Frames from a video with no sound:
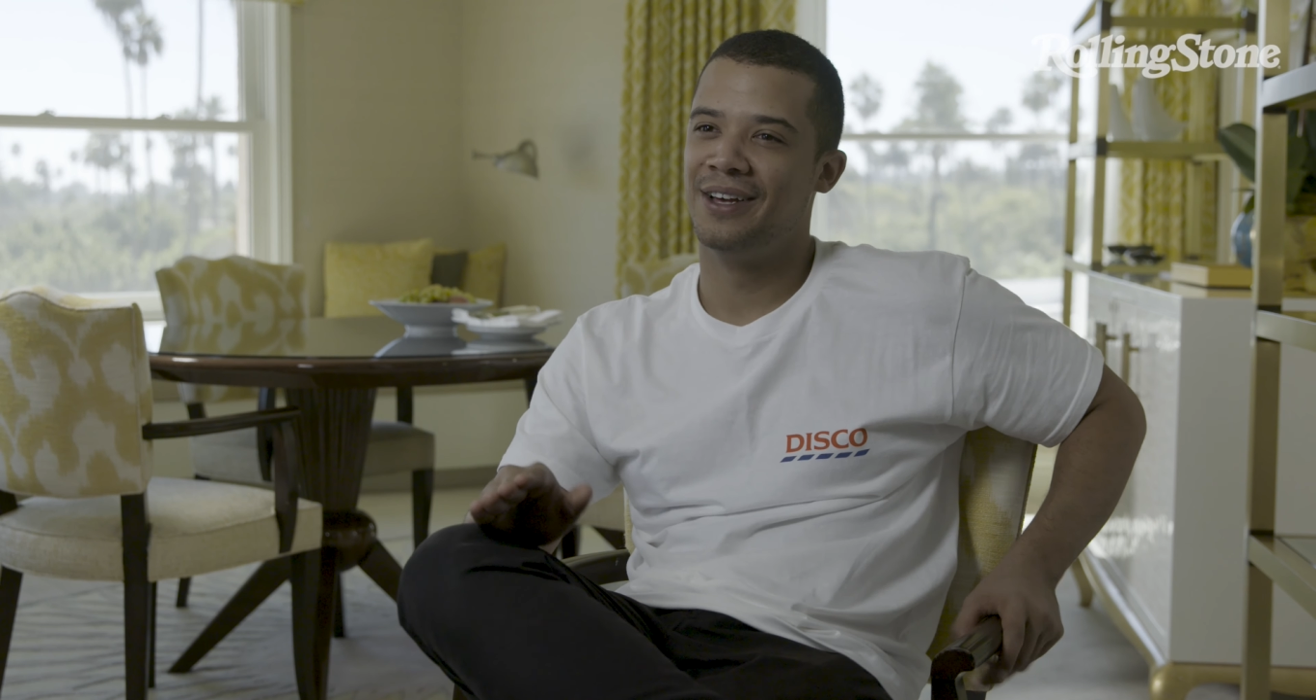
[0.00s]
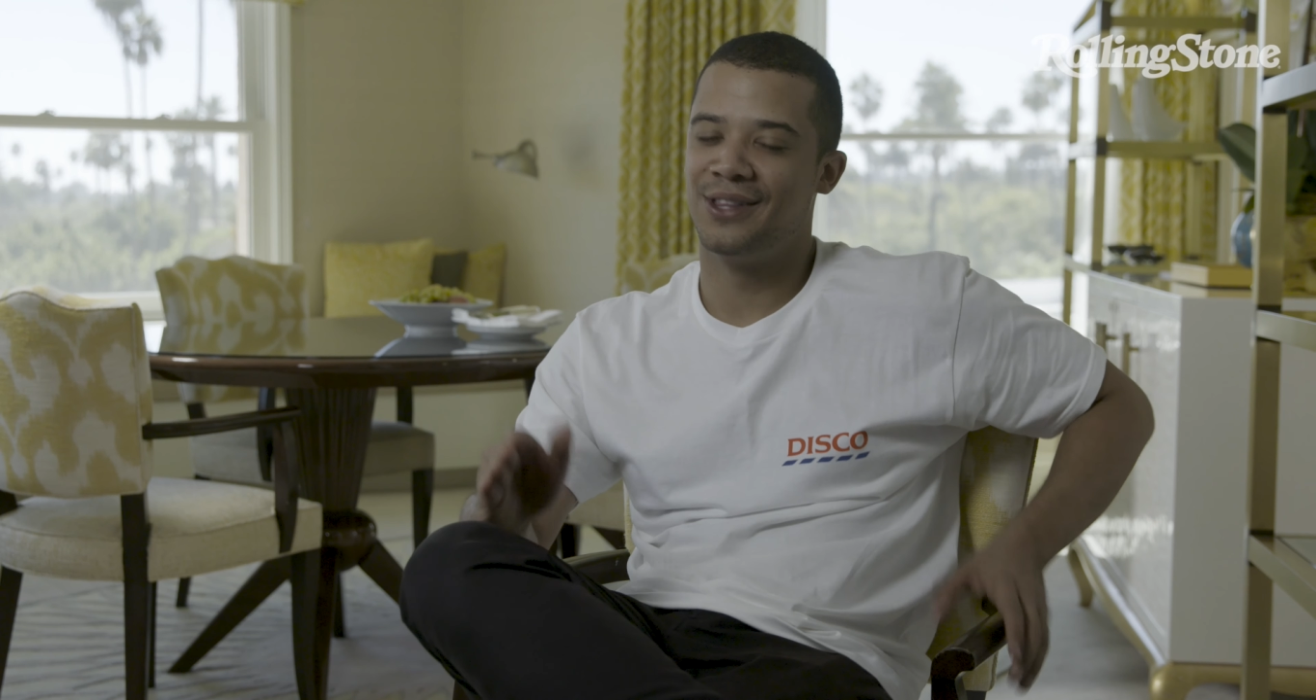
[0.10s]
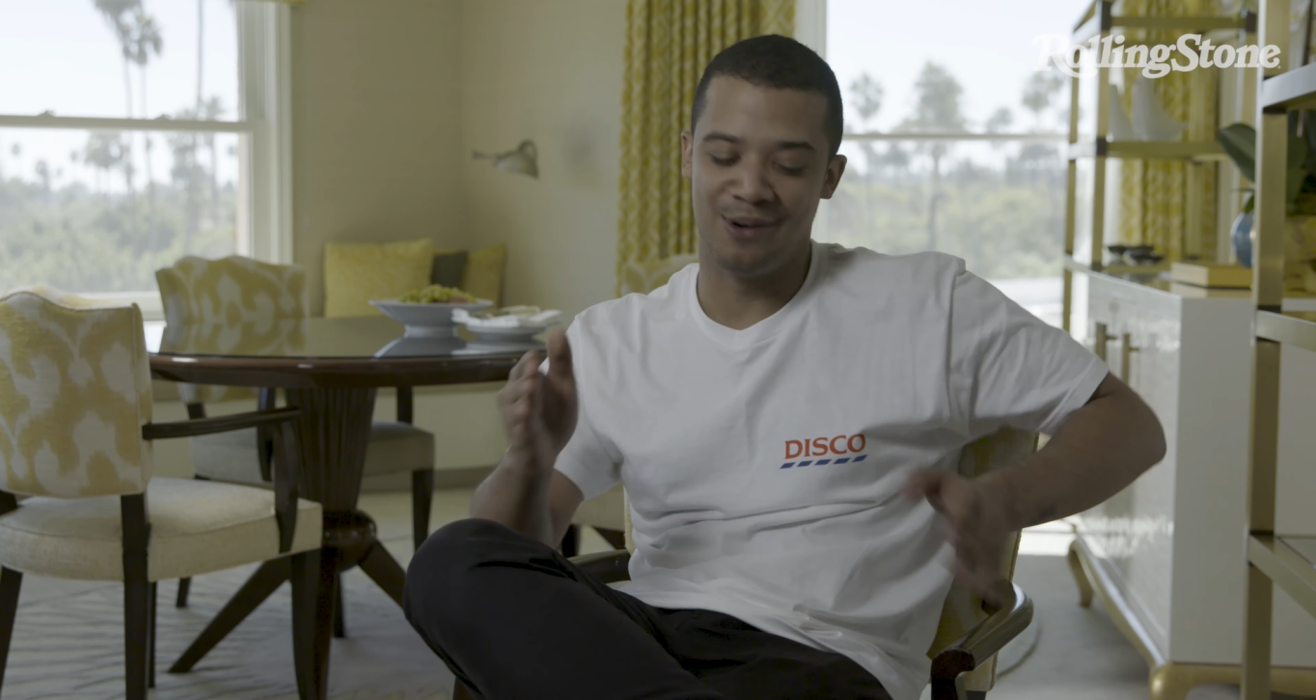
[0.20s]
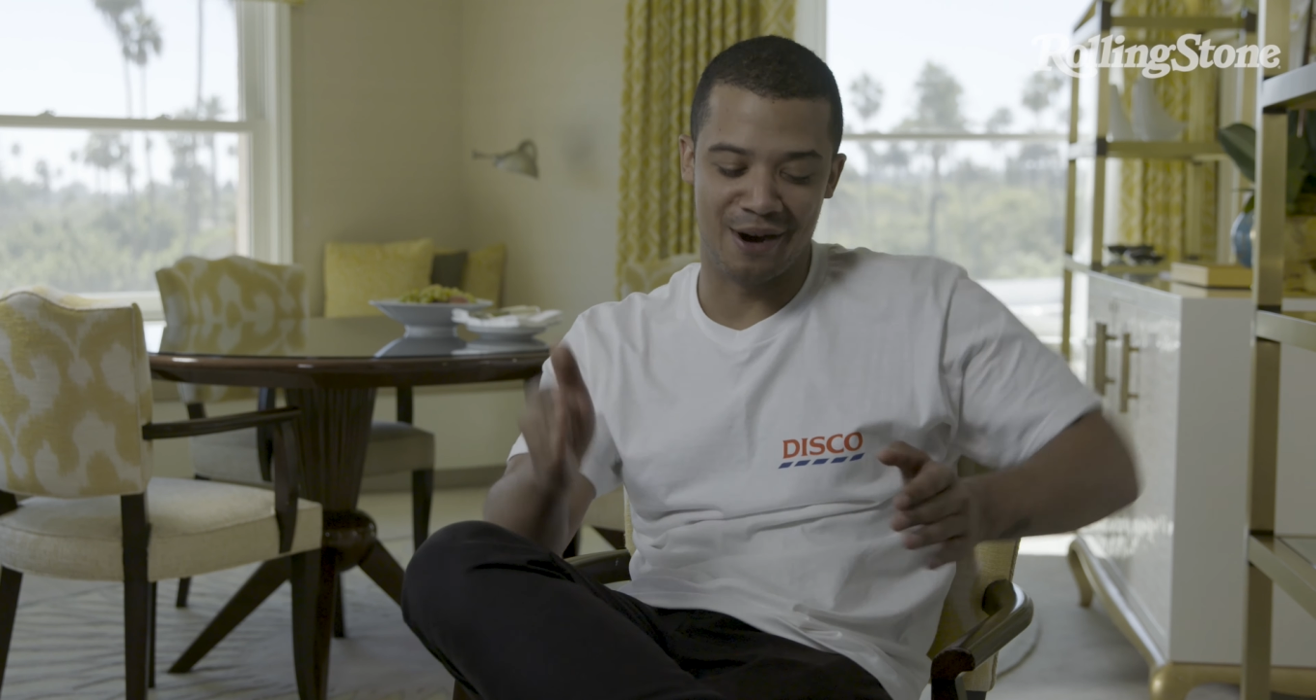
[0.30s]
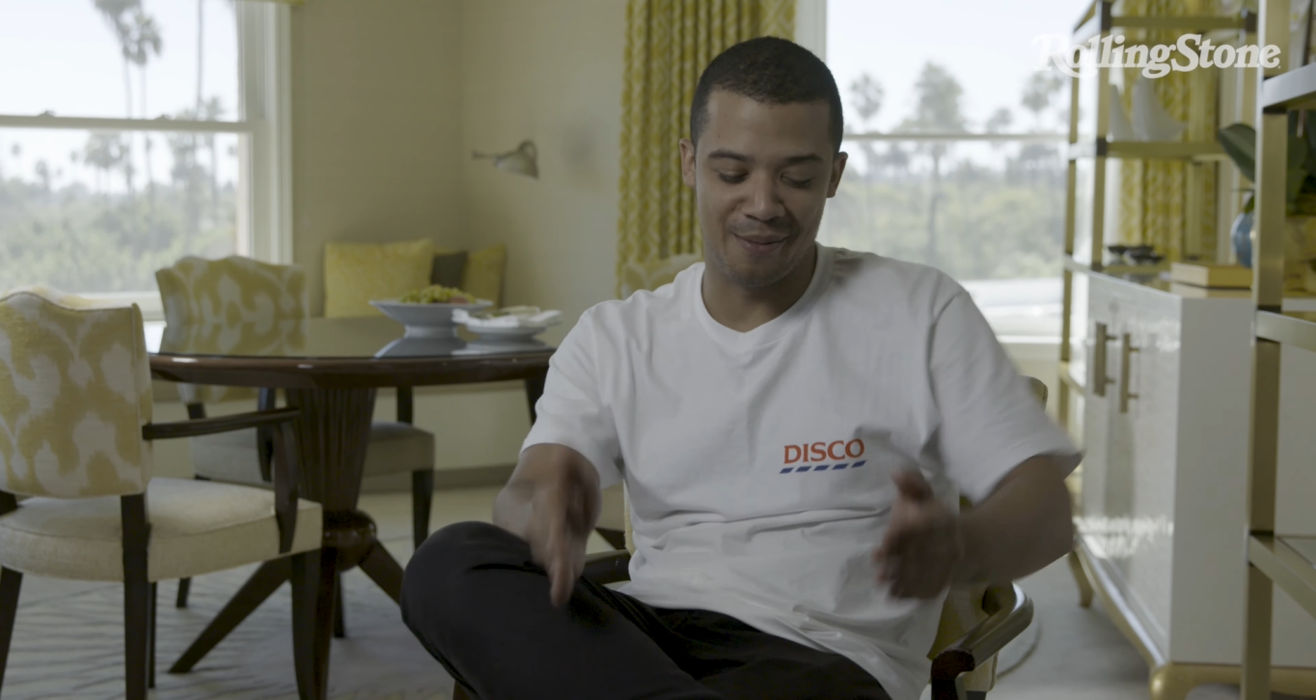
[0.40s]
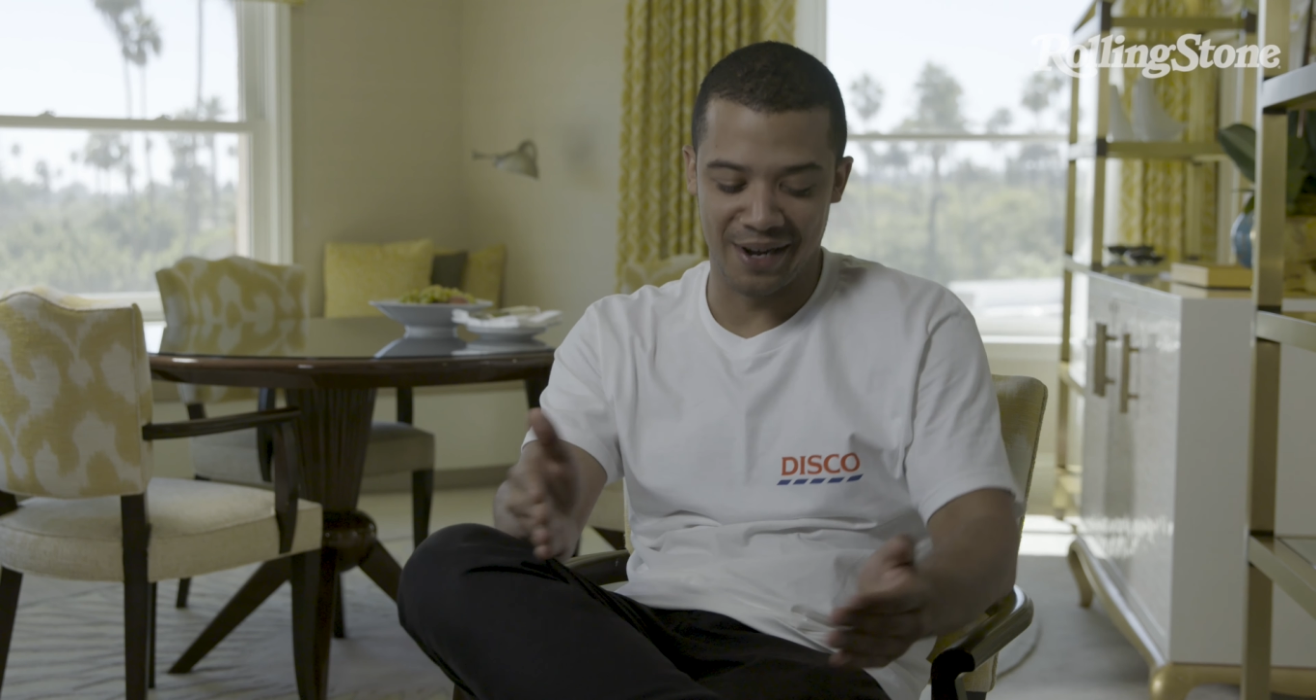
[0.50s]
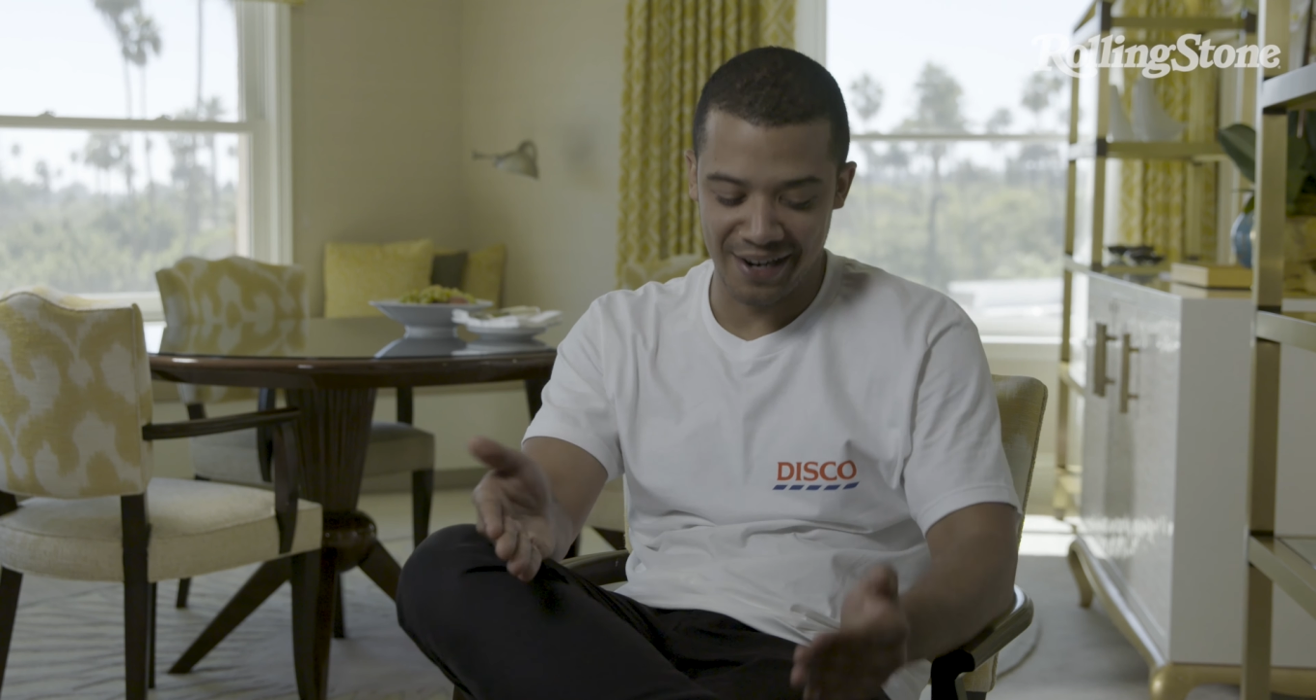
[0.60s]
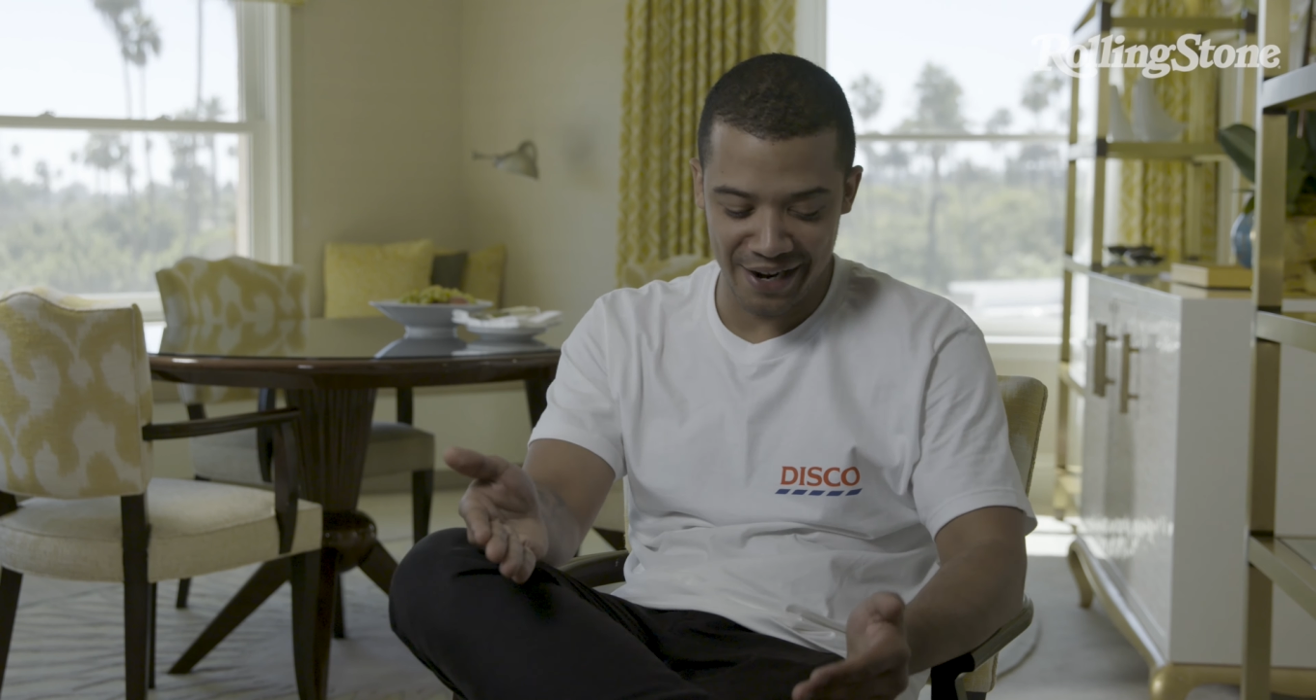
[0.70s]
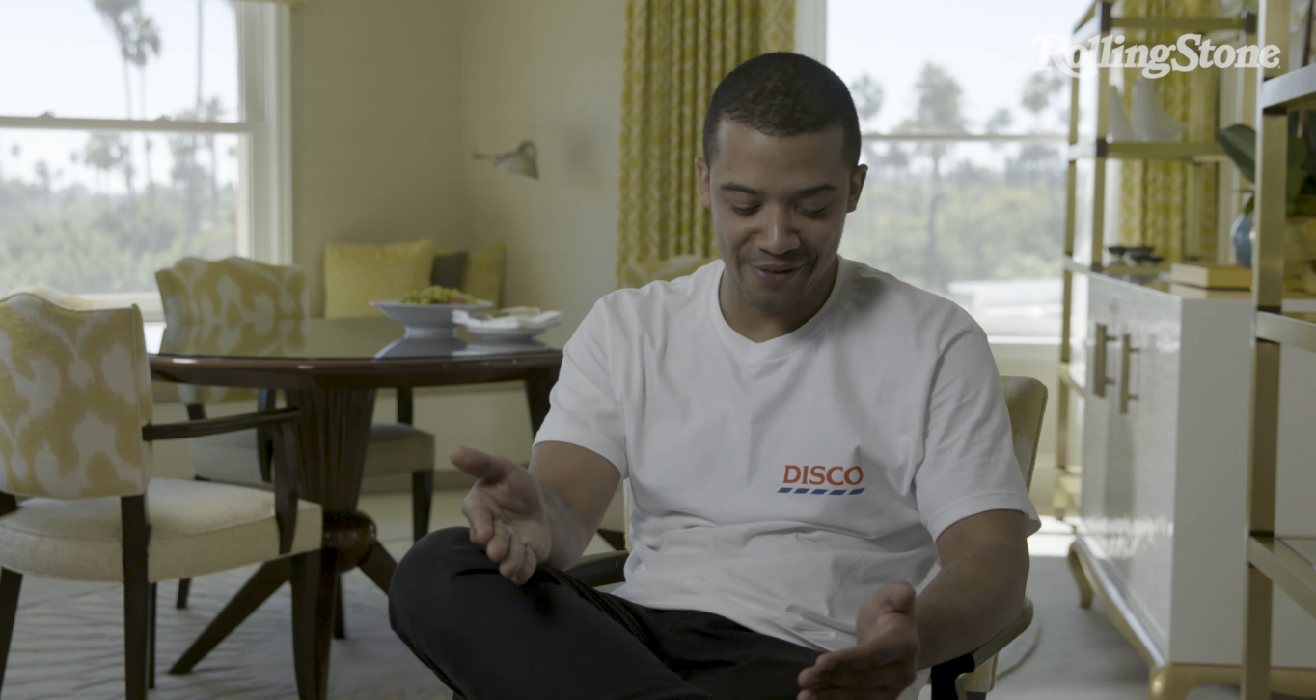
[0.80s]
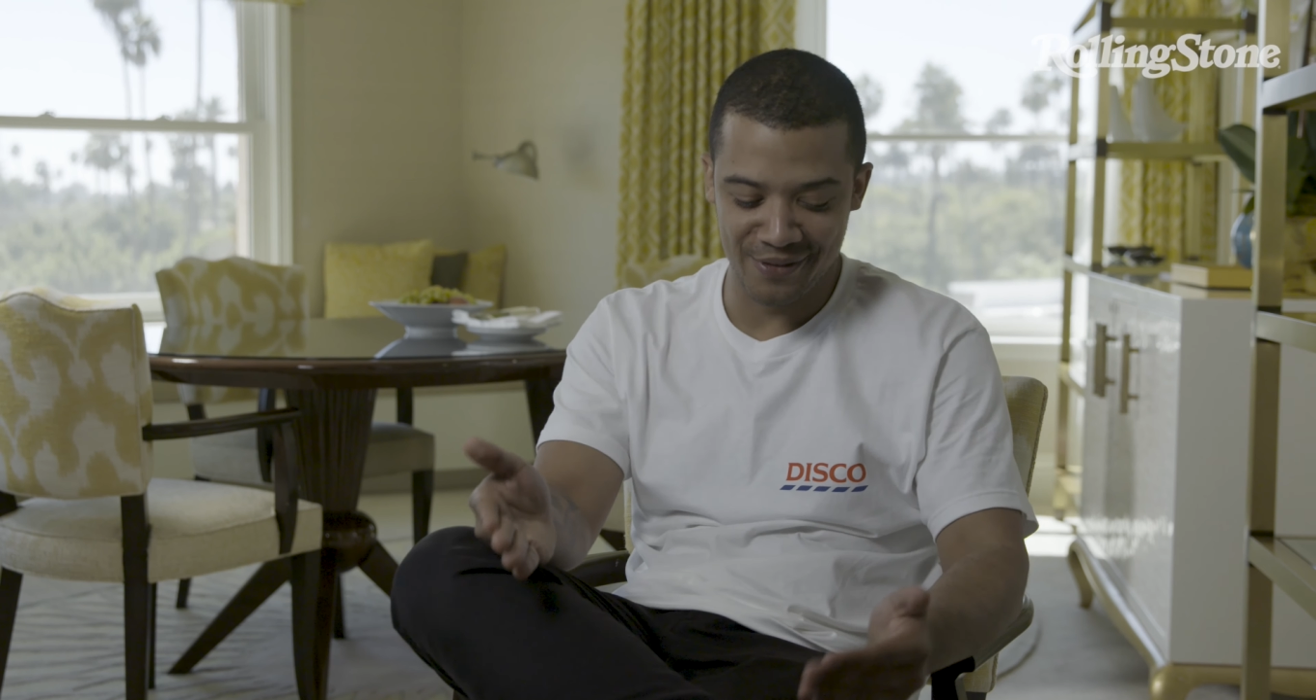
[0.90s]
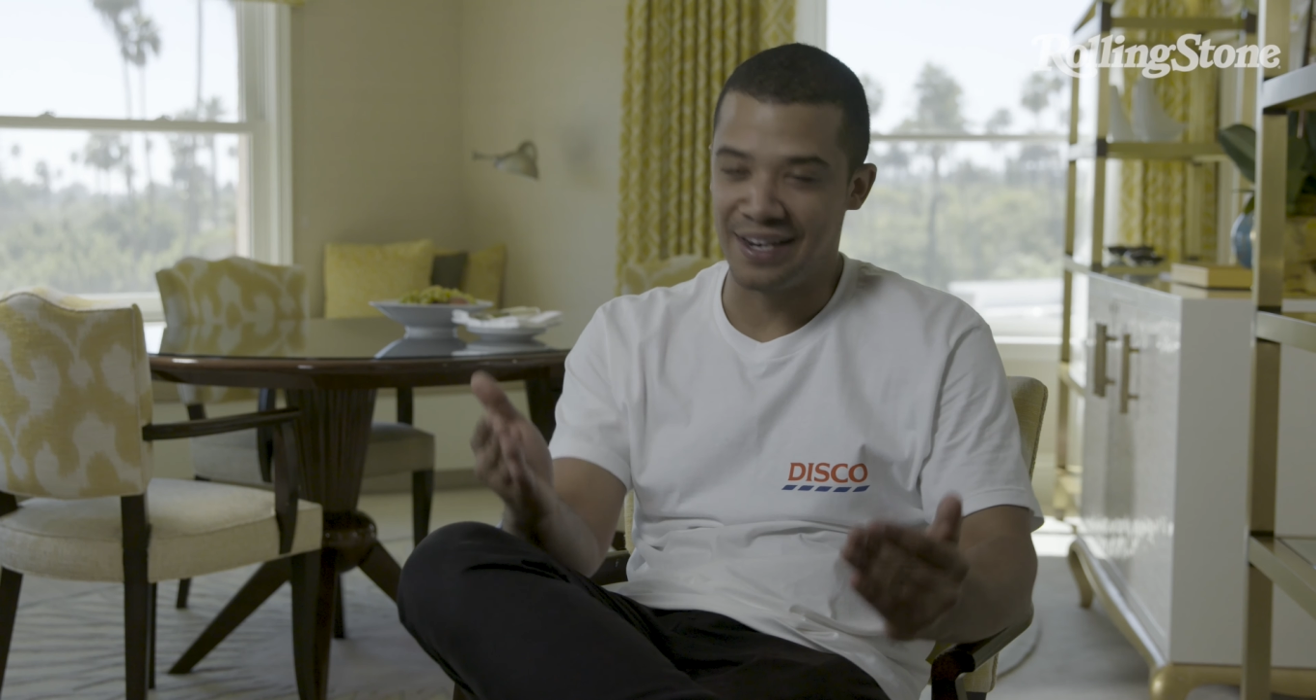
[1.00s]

throughout my life